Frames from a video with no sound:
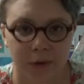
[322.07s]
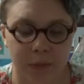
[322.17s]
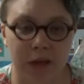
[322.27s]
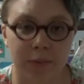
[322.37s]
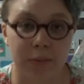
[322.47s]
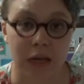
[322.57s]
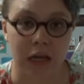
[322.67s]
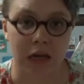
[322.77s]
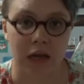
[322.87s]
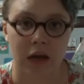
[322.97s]
be
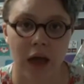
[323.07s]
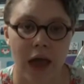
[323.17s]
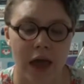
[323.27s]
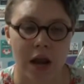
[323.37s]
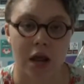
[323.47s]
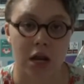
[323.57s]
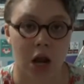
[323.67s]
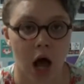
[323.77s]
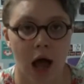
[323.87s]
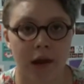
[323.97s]
me and
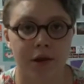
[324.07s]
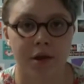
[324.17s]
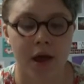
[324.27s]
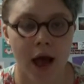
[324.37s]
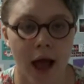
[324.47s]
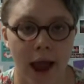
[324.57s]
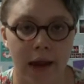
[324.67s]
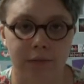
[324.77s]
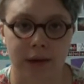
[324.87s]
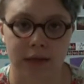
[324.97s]
not
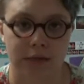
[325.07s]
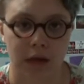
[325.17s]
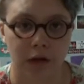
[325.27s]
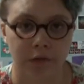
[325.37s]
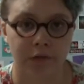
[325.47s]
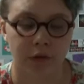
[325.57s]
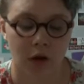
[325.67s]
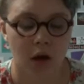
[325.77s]
hide myself